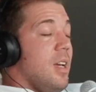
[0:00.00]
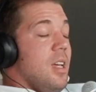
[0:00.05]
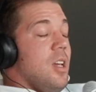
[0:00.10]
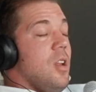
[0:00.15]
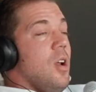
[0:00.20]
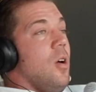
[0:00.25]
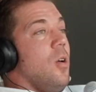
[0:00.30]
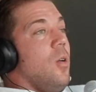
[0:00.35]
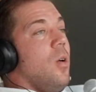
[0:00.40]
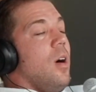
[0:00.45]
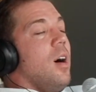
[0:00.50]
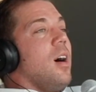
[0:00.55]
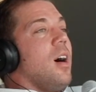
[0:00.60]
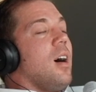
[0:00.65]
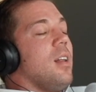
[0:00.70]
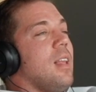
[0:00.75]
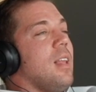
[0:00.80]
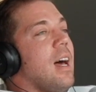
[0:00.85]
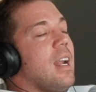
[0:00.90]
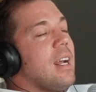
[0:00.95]

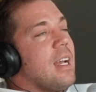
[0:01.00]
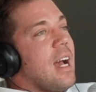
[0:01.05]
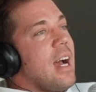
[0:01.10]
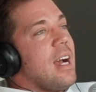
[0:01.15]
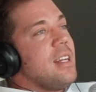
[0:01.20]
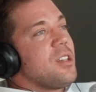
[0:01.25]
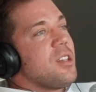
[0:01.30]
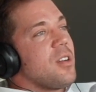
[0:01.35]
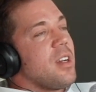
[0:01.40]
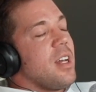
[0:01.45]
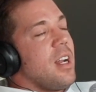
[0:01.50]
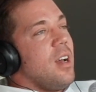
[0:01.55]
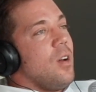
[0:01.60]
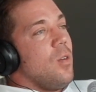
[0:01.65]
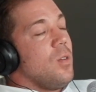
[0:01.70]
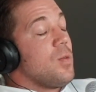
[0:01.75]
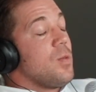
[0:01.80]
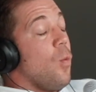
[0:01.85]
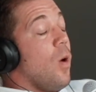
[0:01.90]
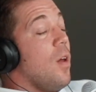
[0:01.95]
a lot of guys are
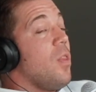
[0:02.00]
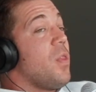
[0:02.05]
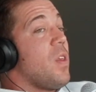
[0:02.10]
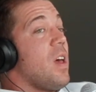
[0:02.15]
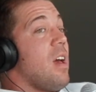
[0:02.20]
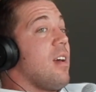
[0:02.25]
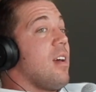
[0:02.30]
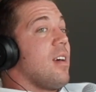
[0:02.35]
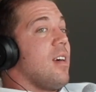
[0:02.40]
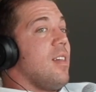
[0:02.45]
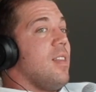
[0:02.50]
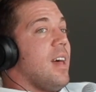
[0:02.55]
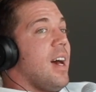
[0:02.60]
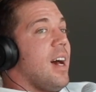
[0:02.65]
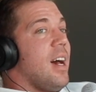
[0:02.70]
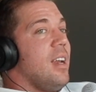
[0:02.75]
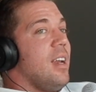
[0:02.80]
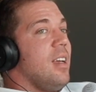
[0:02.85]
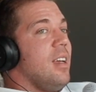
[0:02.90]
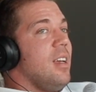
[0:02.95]
it's one thing
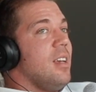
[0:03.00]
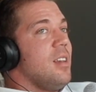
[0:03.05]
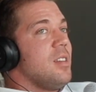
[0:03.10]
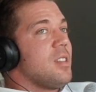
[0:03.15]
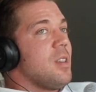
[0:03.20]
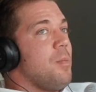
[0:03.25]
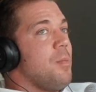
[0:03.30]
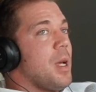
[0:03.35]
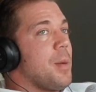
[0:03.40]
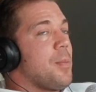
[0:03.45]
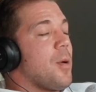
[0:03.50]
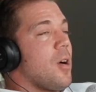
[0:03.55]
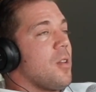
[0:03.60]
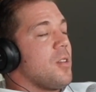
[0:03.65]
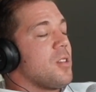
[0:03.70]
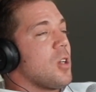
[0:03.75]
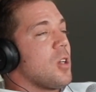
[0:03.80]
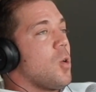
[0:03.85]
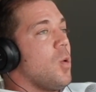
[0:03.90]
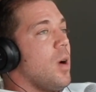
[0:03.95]
that is a big part of
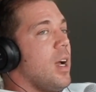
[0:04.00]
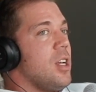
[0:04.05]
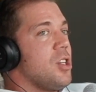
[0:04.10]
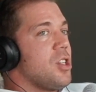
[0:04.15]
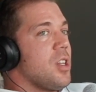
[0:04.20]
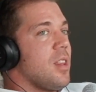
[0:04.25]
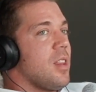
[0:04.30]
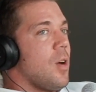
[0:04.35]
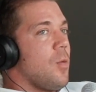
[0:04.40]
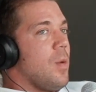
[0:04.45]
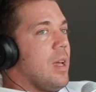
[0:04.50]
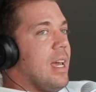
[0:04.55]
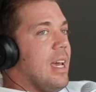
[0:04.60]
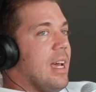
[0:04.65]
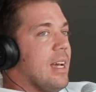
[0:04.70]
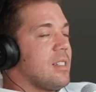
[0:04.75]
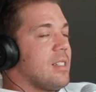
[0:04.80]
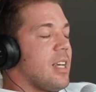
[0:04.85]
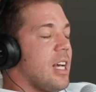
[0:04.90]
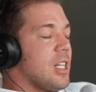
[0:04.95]
this equation that we
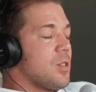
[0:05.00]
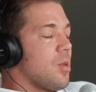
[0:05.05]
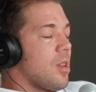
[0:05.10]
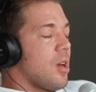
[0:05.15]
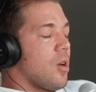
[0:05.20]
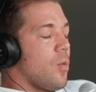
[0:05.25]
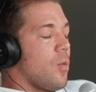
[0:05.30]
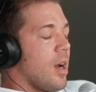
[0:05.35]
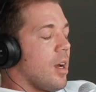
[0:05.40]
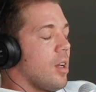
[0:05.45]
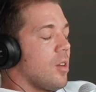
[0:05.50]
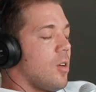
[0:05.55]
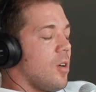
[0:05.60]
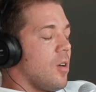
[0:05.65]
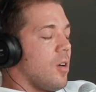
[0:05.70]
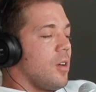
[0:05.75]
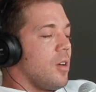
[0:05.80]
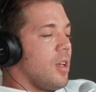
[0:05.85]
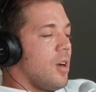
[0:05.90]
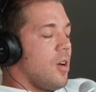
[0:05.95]
can't test with our
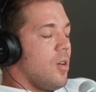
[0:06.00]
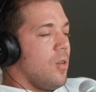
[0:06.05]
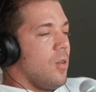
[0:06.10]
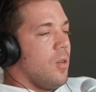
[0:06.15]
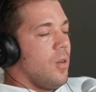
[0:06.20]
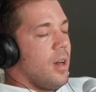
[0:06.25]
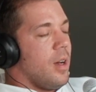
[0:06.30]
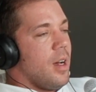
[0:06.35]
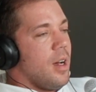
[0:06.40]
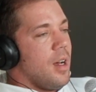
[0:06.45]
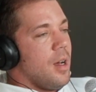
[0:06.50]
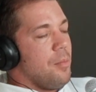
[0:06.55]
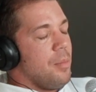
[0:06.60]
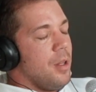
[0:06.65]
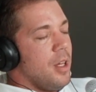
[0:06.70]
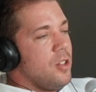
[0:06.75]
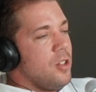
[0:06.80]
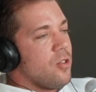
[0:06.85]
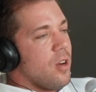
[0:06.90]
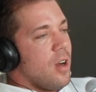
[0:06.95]
regular,
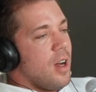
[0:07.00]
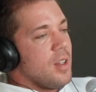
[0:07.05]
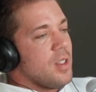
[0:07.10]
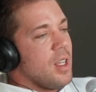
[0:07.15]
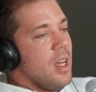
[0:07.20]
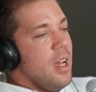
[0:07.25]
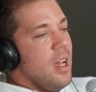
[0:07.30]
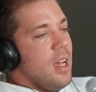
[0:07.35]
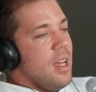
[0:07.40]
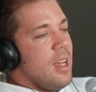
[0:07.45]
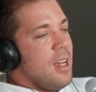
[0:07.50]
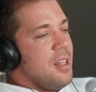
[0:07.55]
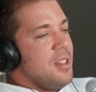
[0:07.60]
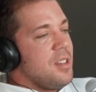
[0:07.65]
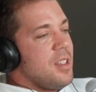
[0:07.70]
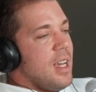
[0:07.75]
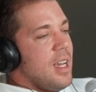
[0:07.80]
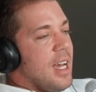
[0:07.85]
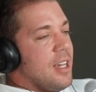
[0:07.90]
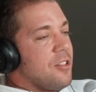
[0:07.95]
blood draws
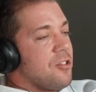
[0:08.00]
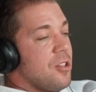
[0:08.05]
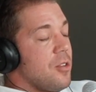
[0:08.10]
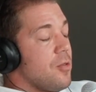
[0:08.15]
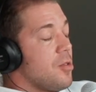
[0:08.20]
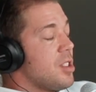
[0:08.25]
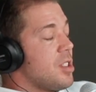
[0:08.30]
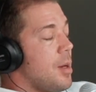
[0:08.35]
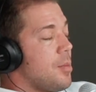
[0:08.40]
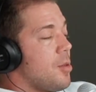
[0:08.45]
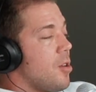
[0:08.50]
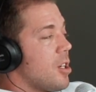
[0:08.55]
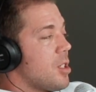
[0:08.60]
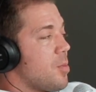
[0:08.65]
is androgen receptor